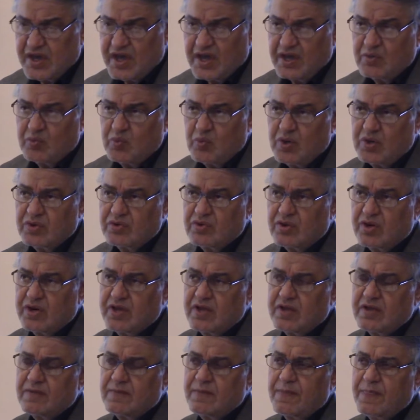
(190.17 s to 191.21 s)
and
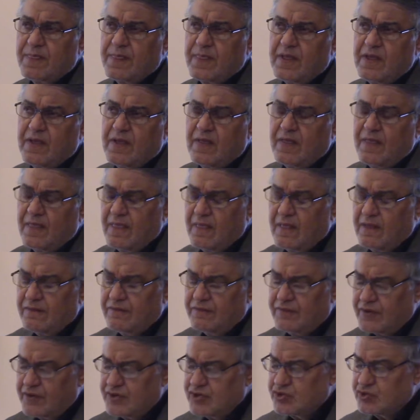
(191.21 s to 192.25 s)
wondering
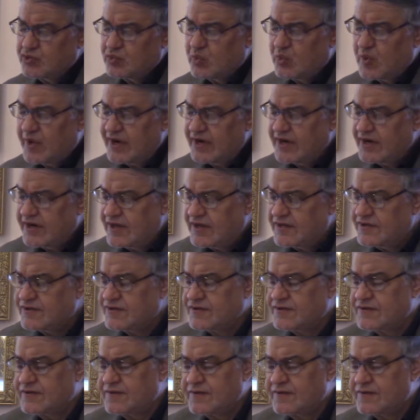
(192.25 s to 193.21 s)
first what it is